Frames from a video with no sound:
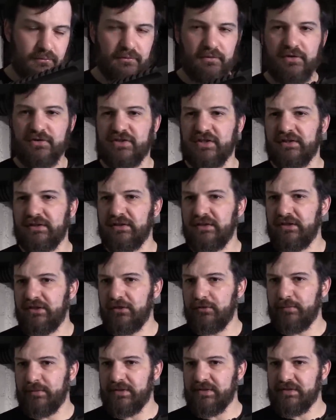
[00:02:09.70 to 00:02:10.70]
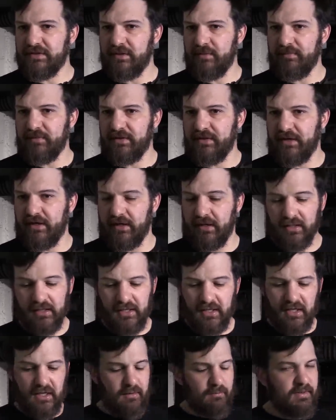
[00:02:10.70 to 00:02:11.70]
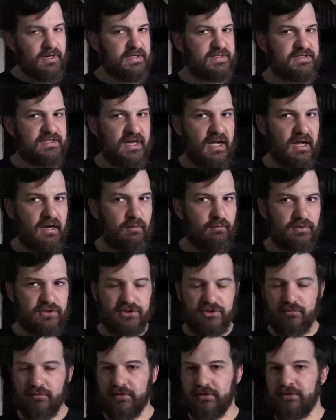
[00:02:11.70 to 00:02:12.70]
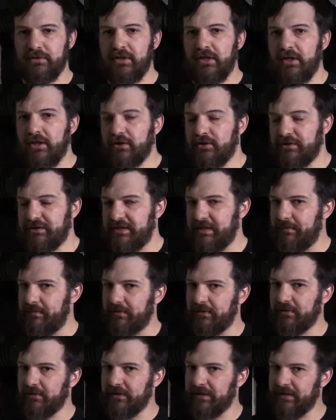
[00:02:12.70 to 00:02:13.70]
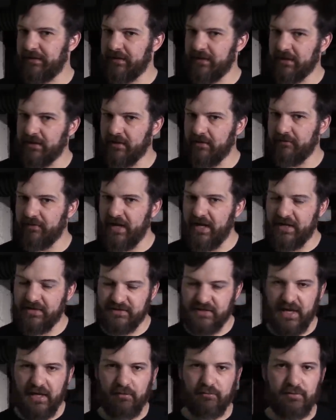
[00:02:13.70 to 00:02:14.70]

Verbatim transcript: there's a little bit of something there, but it's not what you would typically think of as a